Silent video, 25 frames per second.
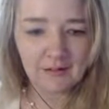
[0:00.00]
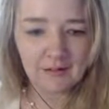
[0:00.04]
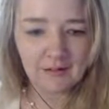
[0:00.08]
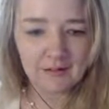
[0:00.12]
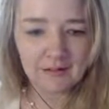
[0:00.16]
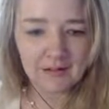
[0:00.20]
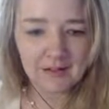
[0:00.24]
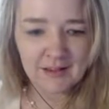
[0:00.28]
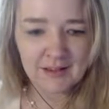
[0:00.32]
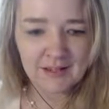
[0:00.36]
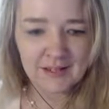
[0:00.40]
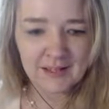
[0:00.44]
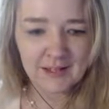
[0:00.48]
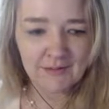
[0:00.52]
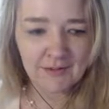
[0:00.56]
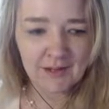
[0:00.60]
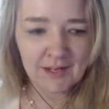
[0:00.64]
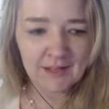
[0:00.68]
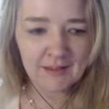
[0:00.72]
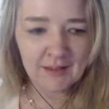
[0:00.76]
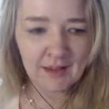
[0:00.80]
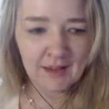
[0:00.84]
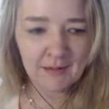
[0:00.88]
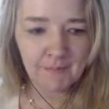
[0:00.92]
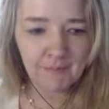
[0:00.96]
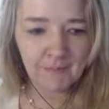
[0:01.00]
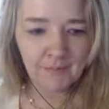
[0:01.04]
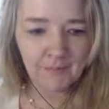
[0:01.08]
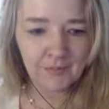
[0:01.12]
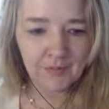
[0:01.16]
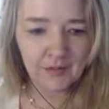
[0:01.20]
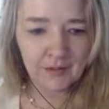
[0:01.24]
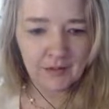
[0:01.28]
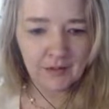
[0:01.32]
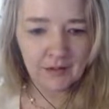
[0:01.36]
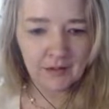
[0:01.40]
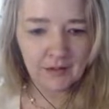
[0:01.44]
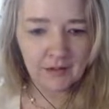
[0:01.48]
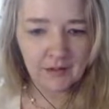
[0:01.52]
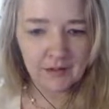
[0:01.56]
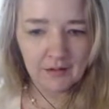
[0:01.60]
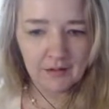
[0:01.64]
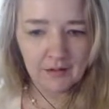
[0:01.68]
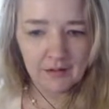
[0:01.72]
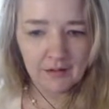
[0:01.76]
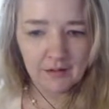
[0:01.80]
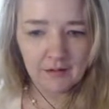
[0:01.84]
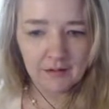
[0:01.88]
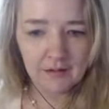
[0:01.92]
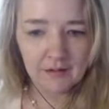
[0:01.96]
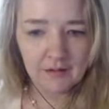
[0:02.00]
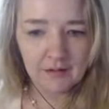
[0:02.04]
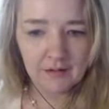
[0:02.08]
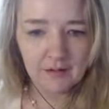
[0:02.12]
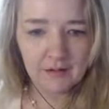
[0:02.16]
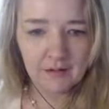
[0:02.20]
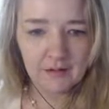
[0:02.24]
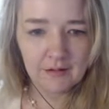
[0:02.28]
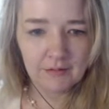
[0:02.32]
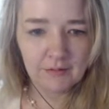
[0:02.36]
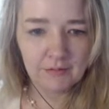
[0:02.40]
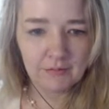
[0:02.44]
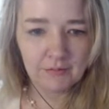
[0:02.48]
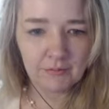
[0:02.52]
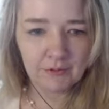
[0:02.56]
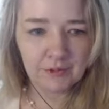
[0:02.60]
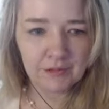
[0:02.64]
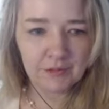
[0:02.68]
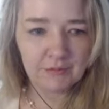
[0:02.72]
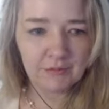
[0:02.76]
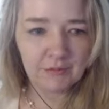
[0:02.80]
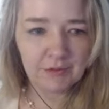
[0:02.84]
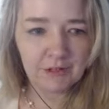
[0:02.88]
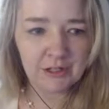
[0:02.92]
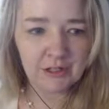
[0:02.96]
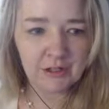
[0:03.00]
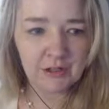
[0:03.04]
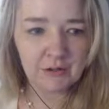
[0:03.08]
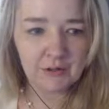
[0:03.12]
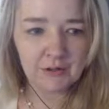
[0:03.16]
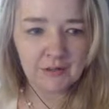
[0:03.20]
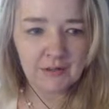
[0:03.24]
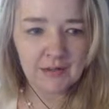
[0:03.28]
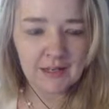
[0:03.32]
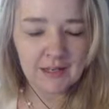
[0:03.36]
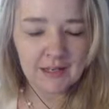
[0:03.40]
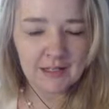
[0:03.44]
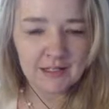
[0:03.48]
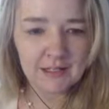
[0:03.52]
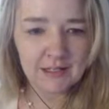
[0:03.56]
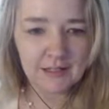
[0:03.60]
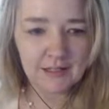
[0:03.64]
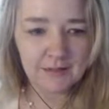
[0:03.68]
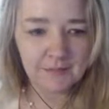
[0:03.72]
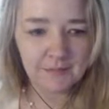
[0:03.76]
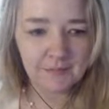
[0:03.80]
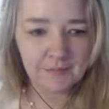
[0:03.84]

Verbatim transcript: Just giving them? We're, we're gonna go with KG.